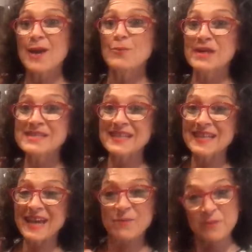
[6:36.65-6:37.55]
Plus it'll
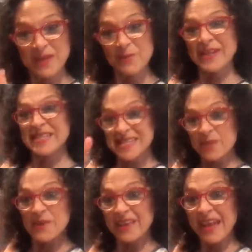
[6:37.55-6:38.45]
kind of minimize
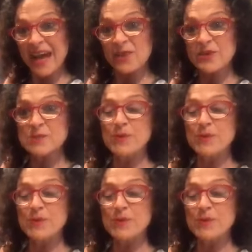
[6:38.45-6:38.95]
some of the calories.